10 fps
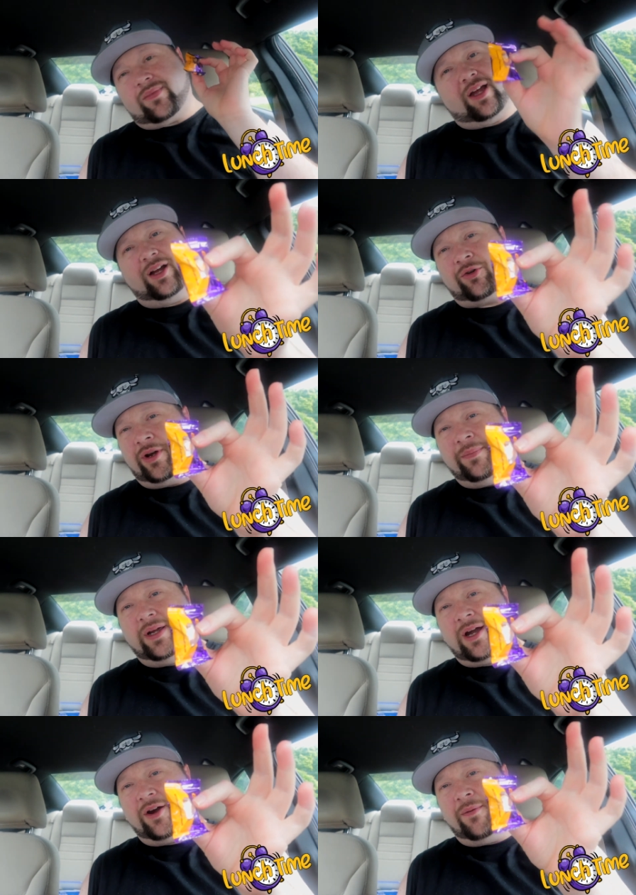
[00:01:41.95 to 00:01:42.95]
That creamy
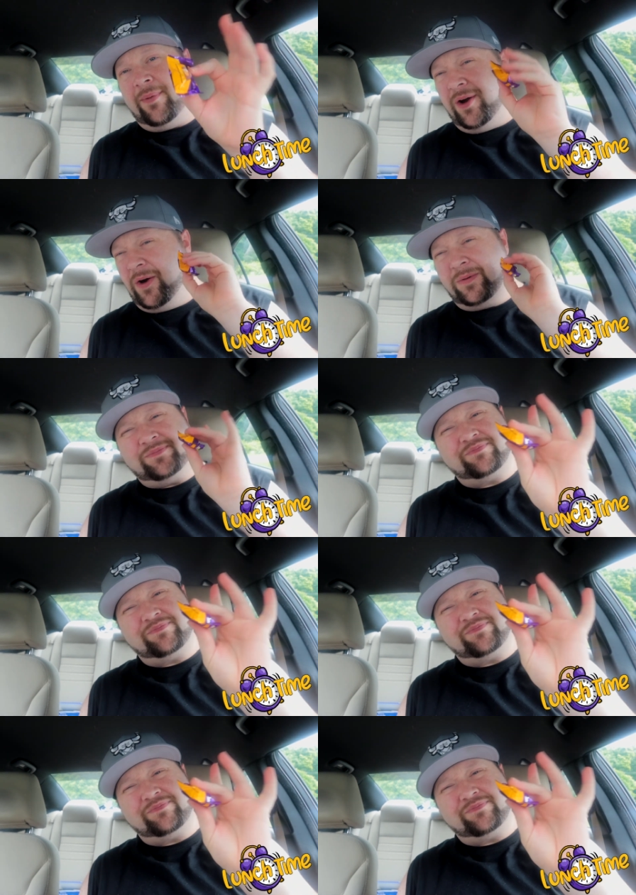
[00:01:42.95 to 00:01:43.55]
caramel.